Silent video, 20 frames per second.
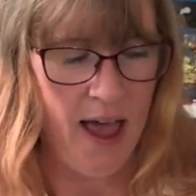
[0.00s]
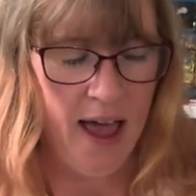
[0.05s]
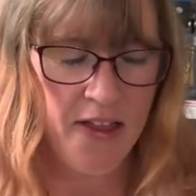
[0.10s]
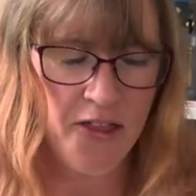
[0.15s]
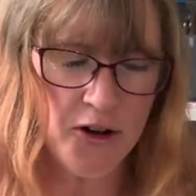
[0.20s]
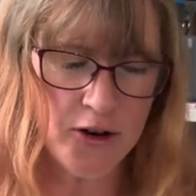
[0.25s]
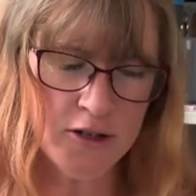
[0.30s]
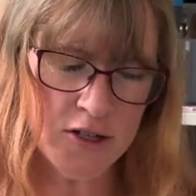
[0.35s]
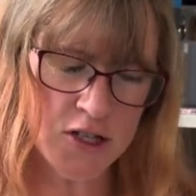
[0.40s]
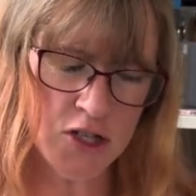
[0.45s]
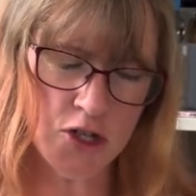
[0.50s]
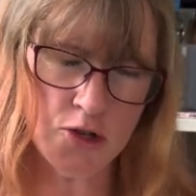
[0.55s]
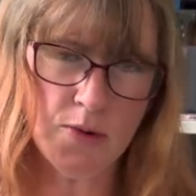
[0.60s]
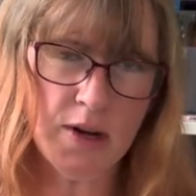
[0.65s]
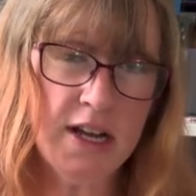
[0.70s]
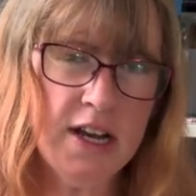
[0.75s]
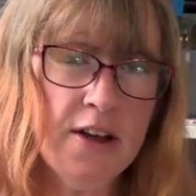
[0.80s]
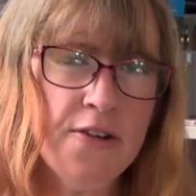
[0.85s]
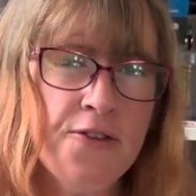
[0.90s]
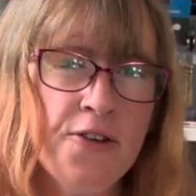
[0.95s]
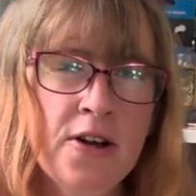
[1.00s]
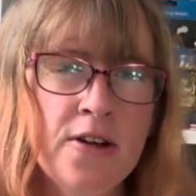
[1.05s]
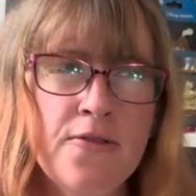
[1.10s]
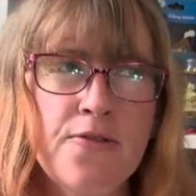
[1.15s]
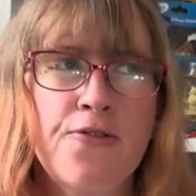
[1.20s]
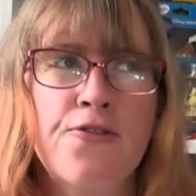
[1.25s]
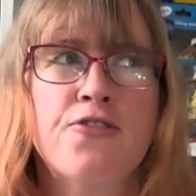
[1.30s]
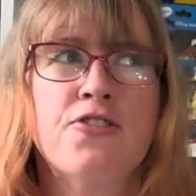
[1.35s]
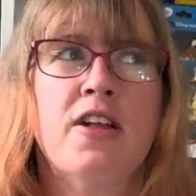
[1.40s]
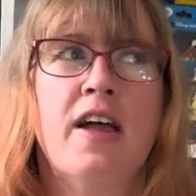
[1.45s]
There's 3 different
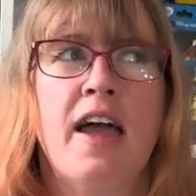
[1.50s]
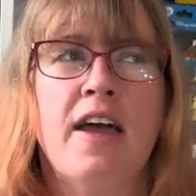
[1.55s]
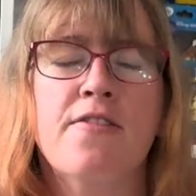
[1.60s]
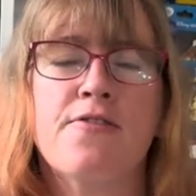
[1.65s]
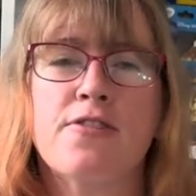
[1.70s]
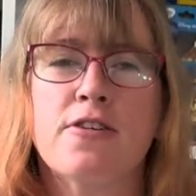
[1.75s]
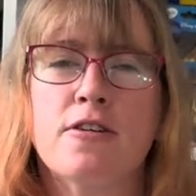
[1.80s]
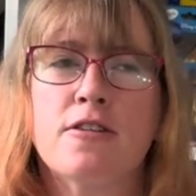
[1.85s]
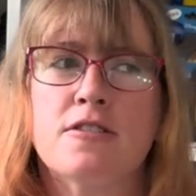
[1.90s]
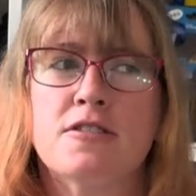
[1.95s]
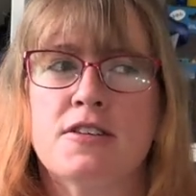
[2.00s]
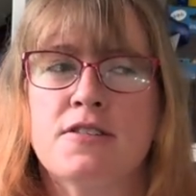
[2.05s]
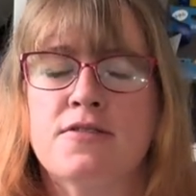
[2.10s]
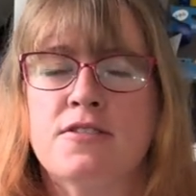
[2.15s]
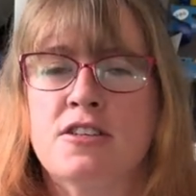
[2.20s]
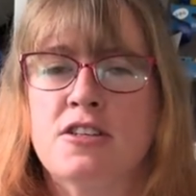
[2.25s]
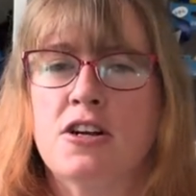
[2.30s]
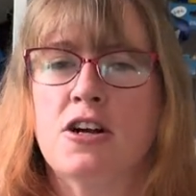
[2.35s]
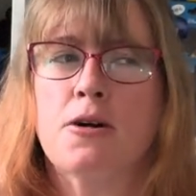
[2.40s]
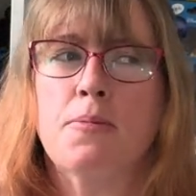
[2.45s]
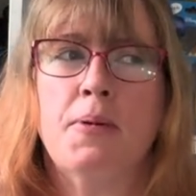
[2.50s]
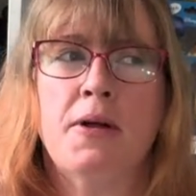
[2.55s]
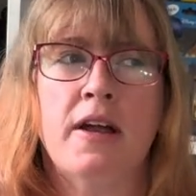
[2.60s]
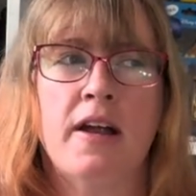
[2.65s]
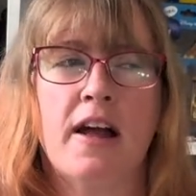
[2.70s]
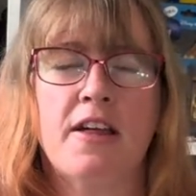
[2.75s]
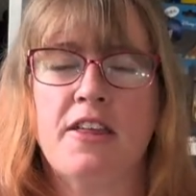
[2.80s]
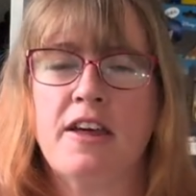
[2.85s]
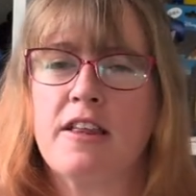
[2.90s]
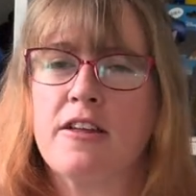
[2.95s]
flavors of syrup in
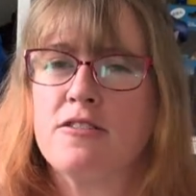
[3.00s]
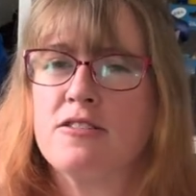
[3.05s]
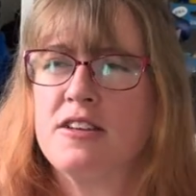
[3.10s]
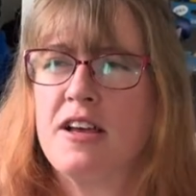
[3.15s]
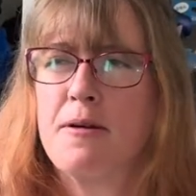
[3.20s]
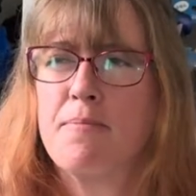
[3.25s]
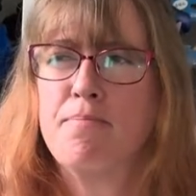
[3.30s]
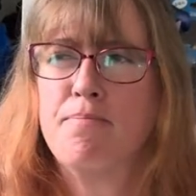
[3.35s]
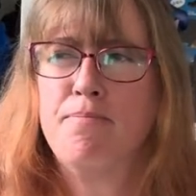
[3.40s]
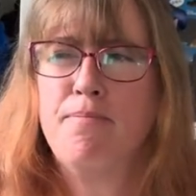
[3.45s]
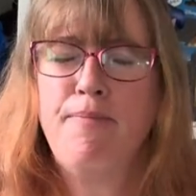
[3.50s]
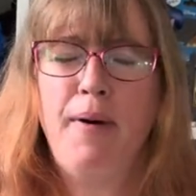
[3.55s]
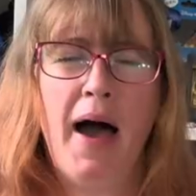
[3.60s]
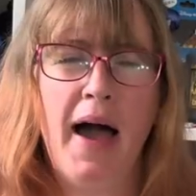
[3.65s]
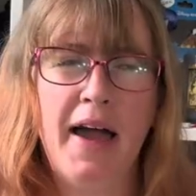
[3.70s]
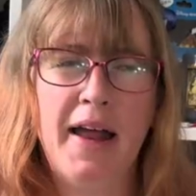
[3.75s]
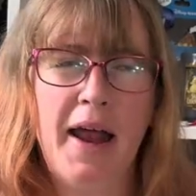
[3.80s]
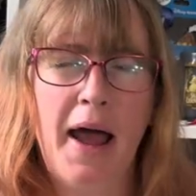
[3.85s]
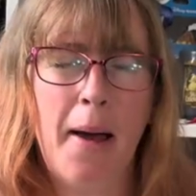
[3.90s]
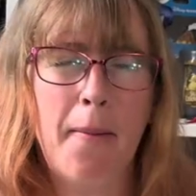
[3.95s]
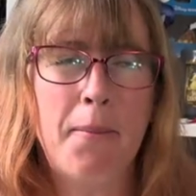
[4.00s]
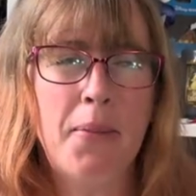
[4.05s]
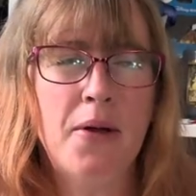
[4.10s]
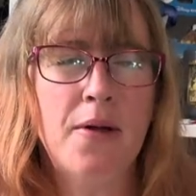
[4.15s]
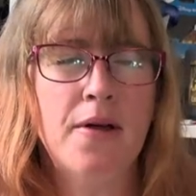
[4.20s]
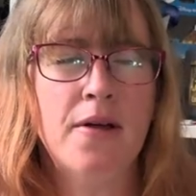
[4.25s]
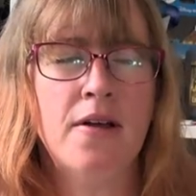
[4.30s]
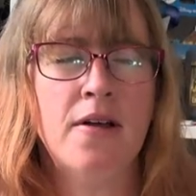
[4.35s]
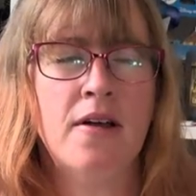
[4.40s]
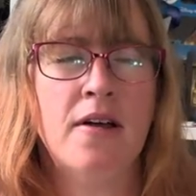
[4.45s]
it. I think there's like
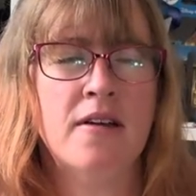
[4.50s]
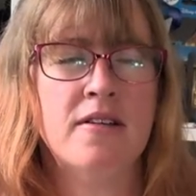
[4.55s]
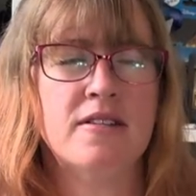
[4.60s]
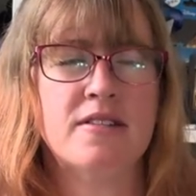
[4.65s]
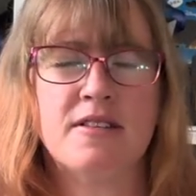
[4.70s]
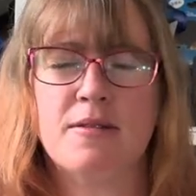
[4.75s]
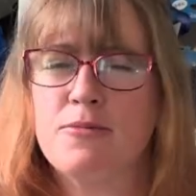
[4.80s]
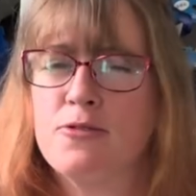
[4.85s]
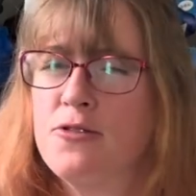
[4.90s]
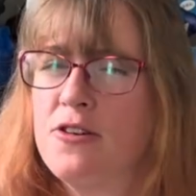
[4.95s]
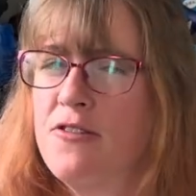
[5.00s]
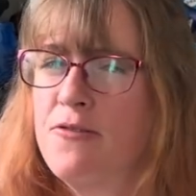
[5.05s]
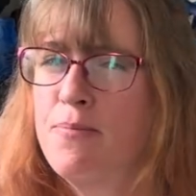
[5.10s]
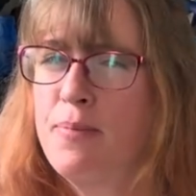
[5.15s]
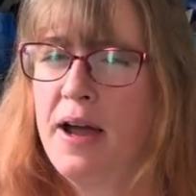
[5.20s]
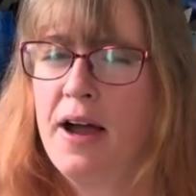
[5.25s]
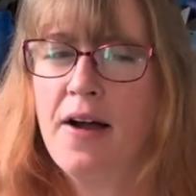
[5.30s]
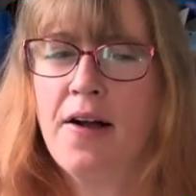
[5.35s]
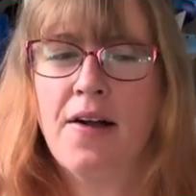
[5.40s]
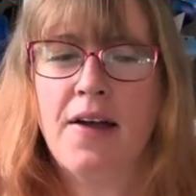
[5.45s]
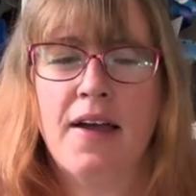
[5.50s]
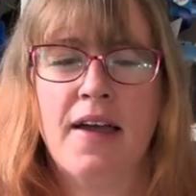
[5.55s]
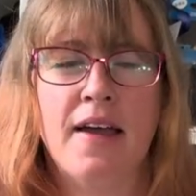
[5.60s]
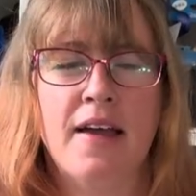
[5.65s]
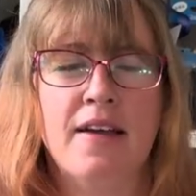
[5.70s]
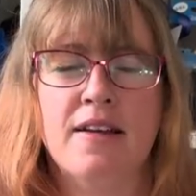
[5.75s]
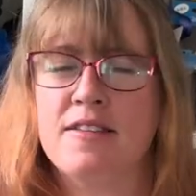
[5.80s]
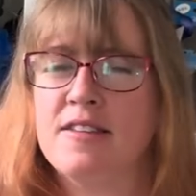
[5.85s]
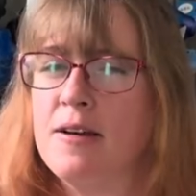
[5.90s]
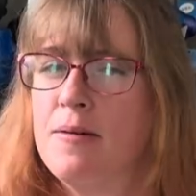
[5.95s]
pineapple, some sort of
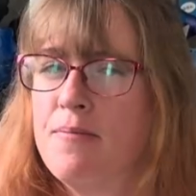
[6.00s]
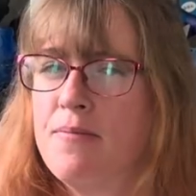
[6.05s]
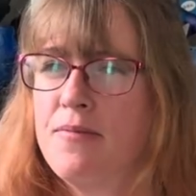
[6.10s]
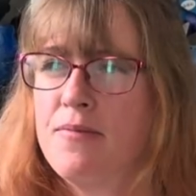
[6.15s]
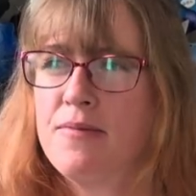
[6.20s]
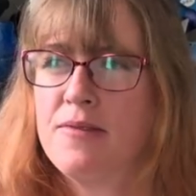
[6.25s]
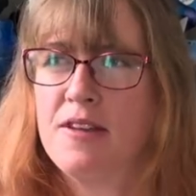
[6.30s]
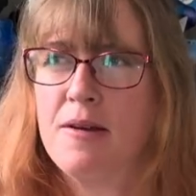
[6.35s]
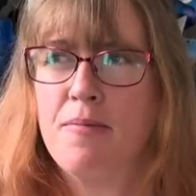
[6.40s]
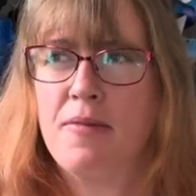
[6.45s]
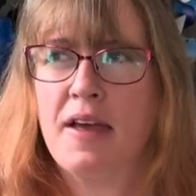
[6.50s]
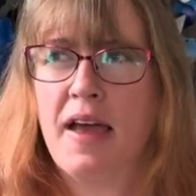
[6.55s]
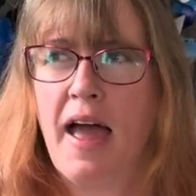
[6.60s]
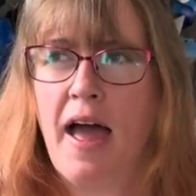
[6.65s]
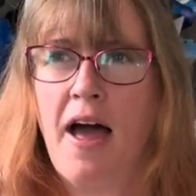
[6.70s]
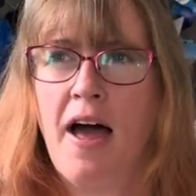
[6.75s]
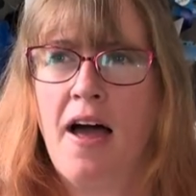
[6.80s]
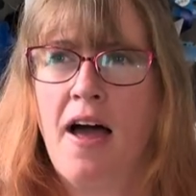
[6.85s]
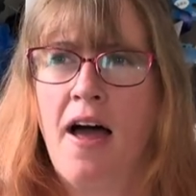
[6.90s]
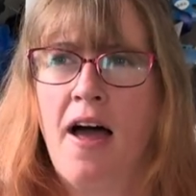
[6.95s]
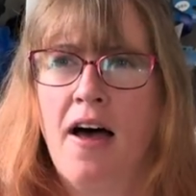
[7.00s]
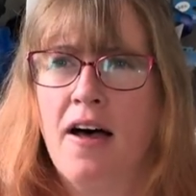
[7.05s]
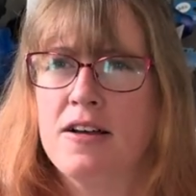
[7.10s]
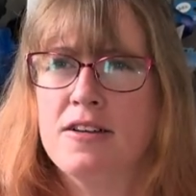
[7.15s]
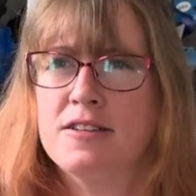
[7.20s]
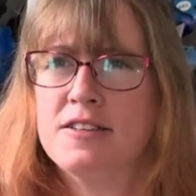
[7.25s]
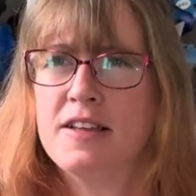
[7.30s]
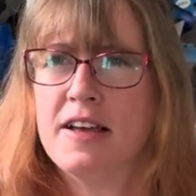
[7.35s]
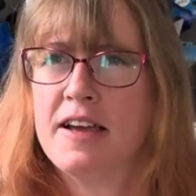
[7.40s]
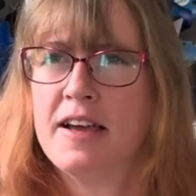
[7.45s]
berry, and something
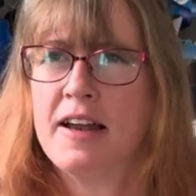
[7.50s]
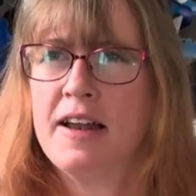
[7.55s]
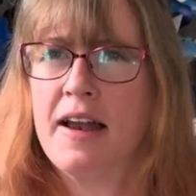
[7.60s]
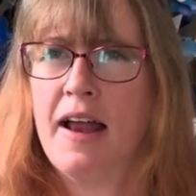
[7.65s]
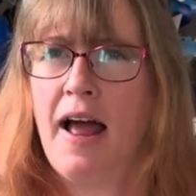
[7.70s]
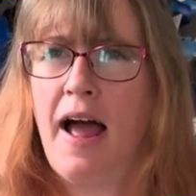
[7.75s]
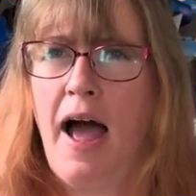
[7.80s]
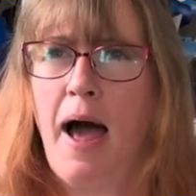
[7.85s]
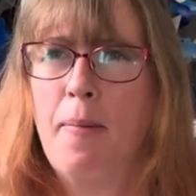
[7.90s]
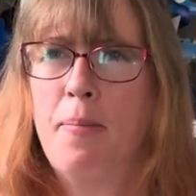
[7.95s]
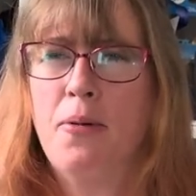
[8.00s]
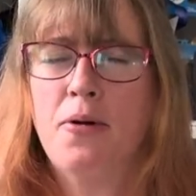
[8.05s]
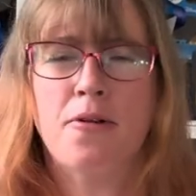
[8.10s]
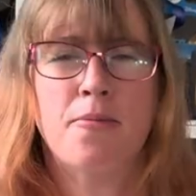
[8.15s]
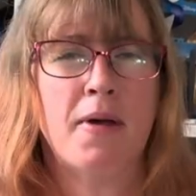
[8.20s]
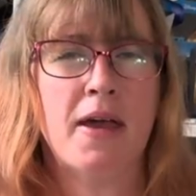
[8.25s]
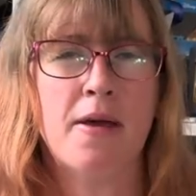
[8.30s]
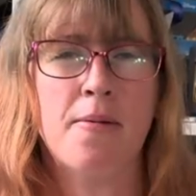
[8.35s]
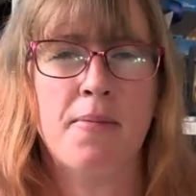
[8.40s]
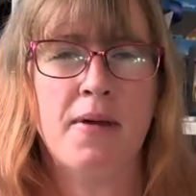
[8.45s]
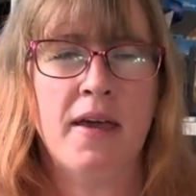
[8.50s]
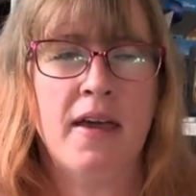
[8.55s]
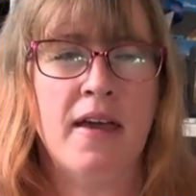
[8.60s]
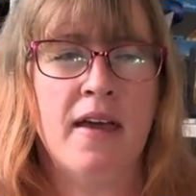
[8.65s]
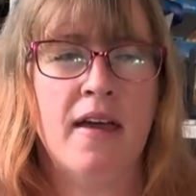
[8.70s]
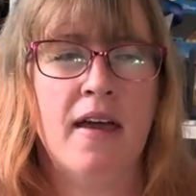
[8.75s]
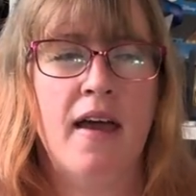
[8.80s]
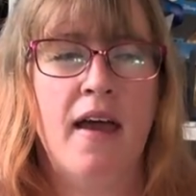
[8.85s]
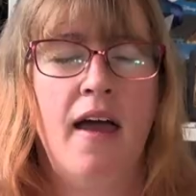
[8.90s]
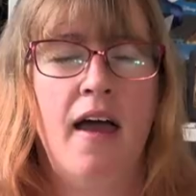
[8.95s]
else, like an apple
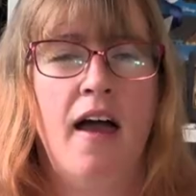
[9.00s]
maybe.